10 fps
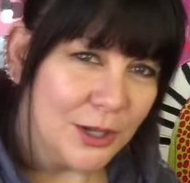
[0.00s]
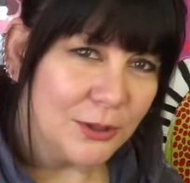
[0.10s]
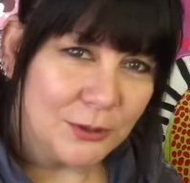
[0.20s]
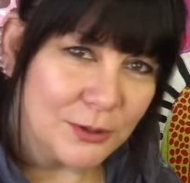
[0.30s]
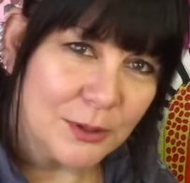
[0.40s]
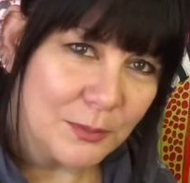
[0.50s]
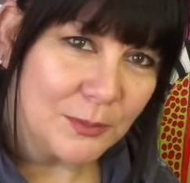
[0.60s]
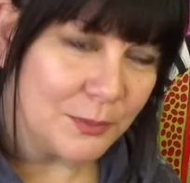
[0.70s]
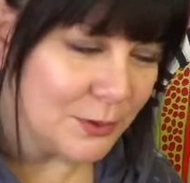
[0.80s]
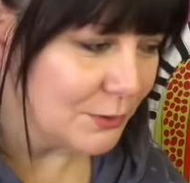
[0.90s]
do
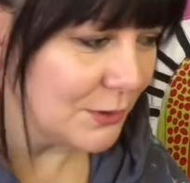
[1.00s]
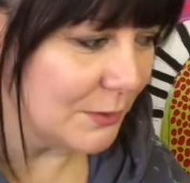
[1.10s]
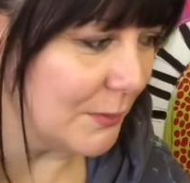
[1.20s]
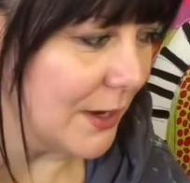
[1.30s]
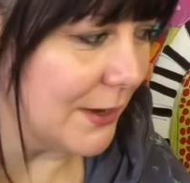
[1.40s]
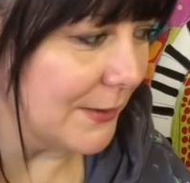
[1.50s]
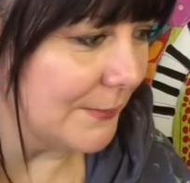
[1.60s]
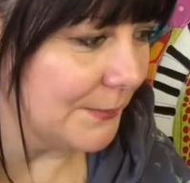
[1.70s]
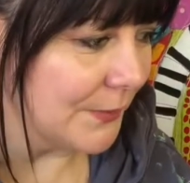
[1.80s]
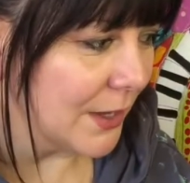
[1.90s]
some
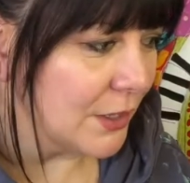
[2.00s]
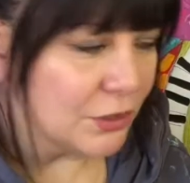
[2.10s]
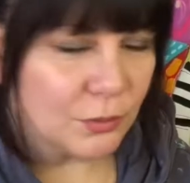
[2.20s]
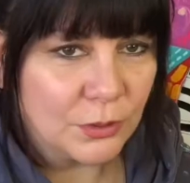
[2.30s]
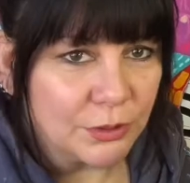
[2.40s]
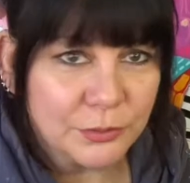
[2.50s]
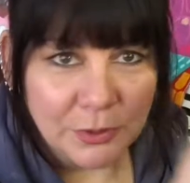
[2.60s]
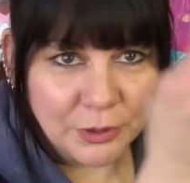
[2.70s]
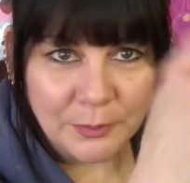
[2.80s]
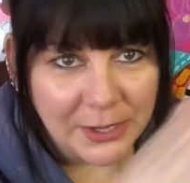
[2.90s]
swirls
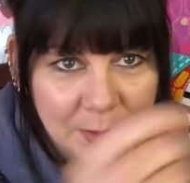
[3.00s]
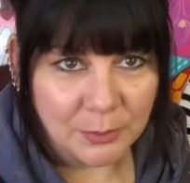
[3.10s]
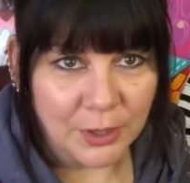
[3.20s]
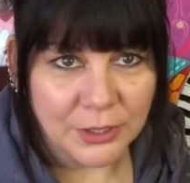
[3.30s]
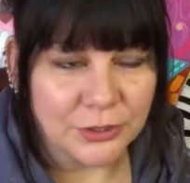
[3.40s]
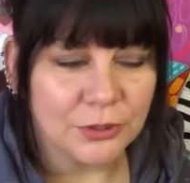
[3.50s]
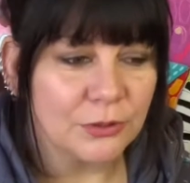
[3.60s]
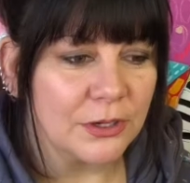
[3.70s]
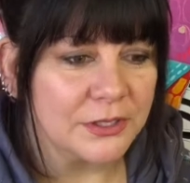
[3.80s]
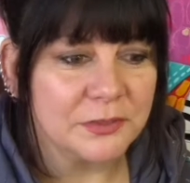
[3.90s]
with your paintbrush
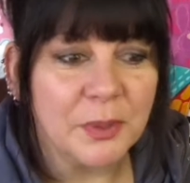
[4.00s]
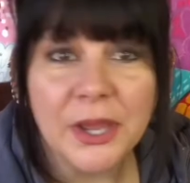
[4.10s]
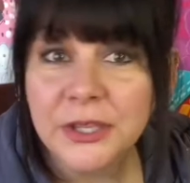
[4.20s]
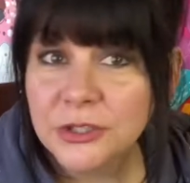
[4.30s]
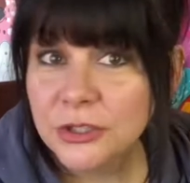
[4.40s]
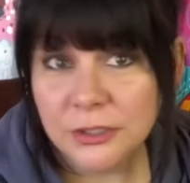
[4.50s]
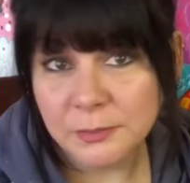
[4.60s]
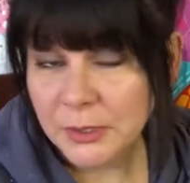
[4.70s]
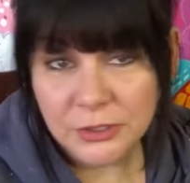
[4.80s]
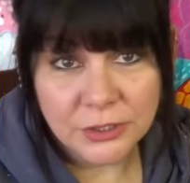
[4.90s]
or a sponge.
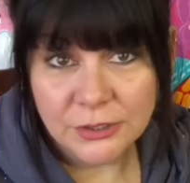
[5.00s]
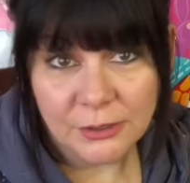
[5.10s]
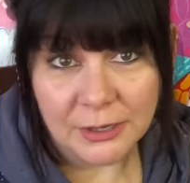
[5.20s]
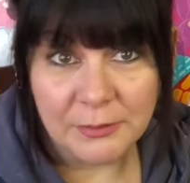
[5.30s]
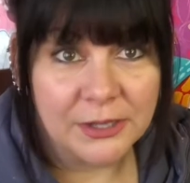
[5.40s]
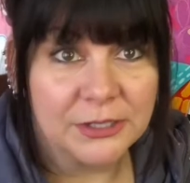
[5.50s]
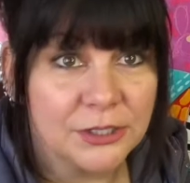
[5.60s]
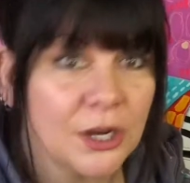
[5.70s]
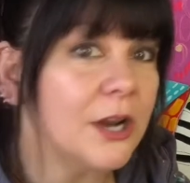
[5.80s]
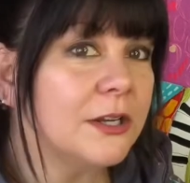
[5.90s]
Sponge is a great way to
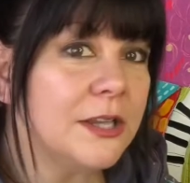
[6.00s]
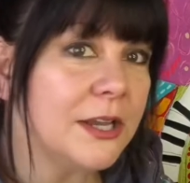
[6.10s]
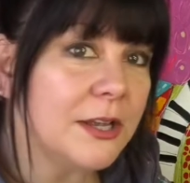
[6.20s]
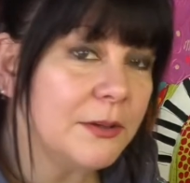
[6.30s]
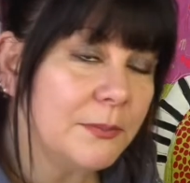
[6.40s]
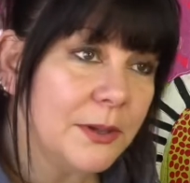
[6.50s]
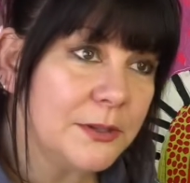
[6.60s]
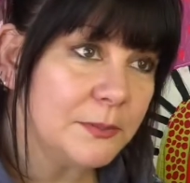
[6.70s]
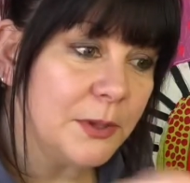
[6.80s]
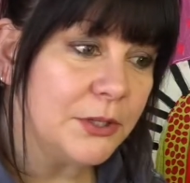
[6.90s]
start. Take a
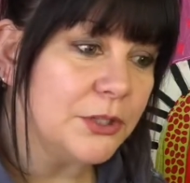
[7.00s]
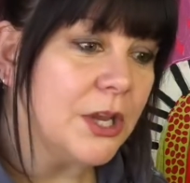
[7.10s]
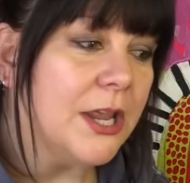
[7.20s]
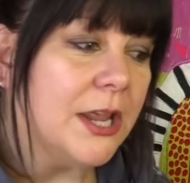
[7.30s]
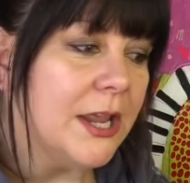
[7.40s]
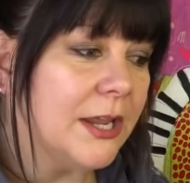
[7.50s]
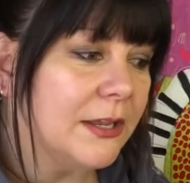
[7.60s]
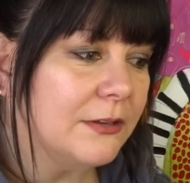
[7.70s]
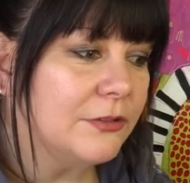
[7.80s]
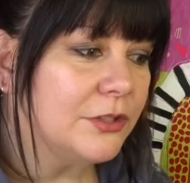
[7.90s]
sponge
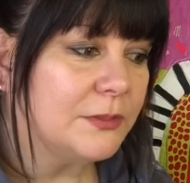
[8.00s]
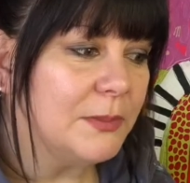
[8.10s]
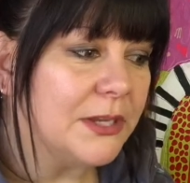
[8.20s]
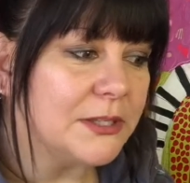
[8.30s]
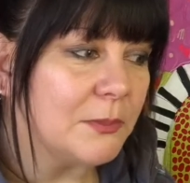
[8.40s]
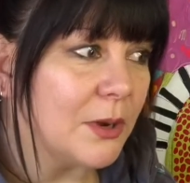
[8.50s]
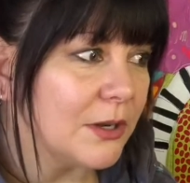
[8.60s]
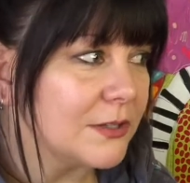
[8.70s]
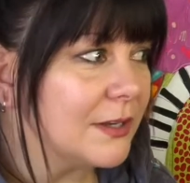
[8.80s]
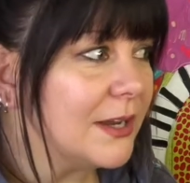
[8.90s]
and just make some
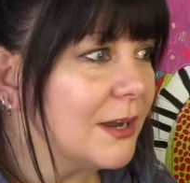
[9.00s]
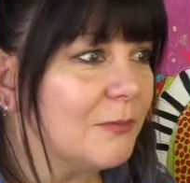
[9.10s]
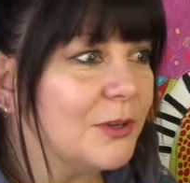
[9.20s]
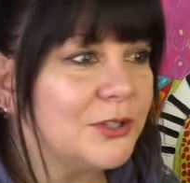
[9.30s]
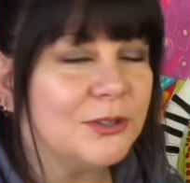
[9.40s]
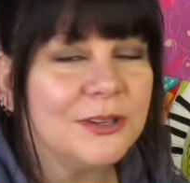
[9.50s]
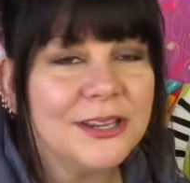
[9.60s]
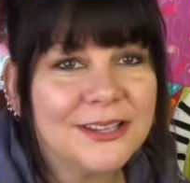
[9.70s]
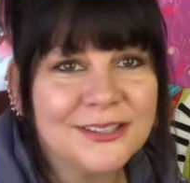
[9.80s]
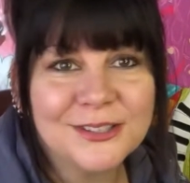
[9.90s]
marks on it. And once you
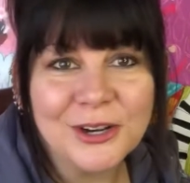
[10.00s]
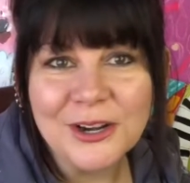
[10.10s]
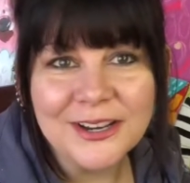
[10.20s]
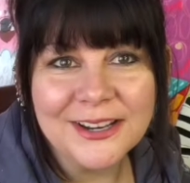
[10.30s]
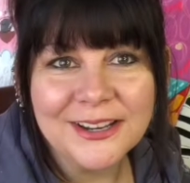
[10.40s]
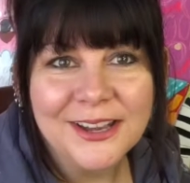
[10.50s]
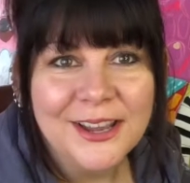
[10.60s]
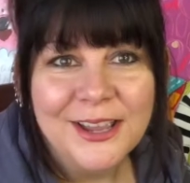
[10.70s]
get started,